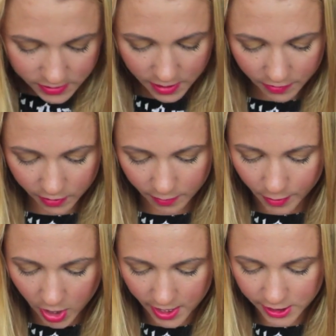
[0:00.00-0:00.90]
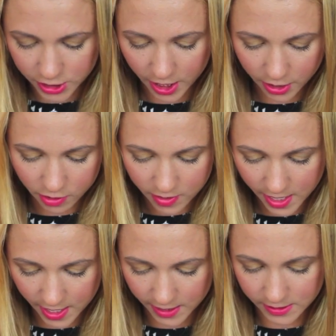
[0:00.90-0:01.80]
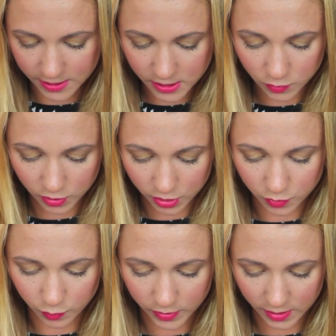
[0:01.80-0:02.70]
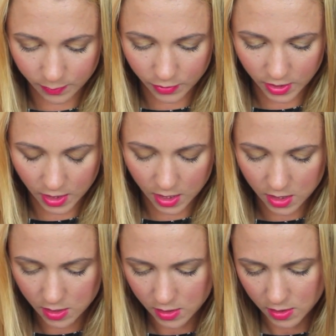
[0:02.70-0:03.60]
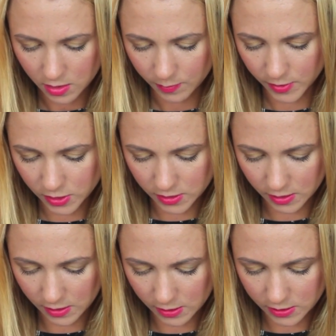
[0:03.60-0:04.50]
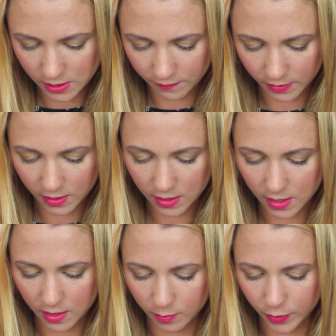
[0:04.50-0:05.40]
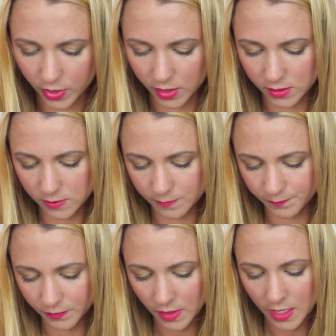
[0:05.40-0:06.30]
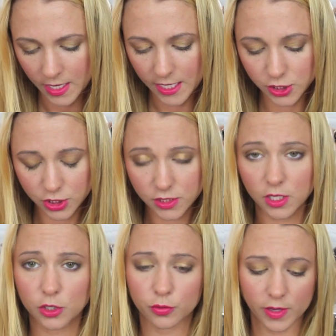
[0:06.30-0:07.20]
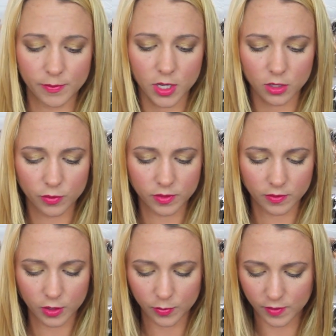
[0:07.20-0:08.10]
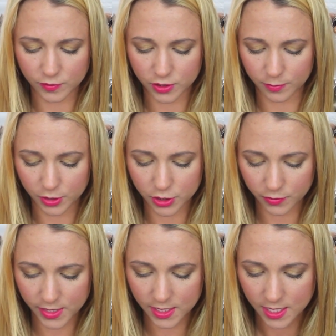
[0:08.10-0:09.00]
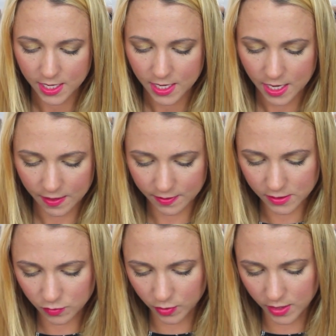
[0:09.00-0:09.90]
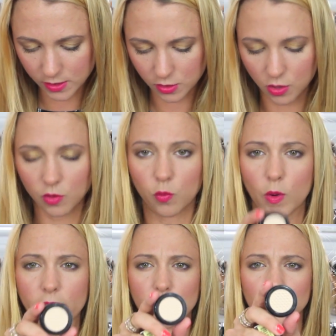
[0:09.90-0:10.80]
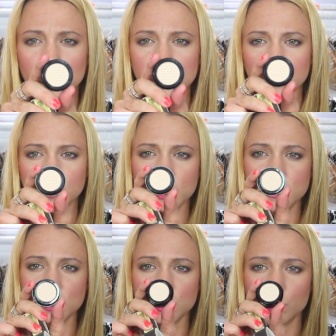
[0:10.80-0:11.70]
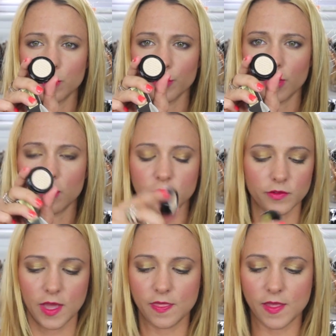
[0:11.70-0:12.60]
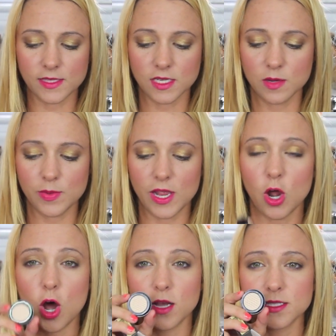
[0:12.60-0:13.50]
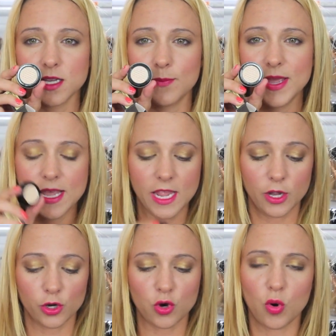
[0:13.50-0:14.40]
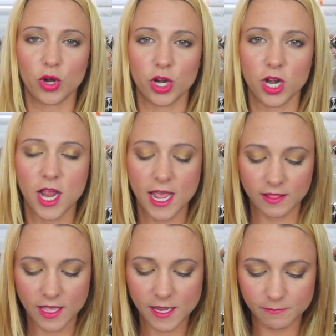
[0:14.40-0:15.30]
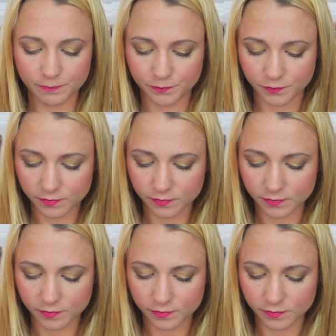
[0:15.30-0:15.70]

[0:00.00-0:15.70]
here's the other Iman eyeshadow. And this one looks really pretty. You just can't even get it out of the box. It's just a cream color with a little bit of shimmer to it. And this one is called White Gold. Oh, that's such an appropriate color for that. That's going to be an awesome inner corner highlight.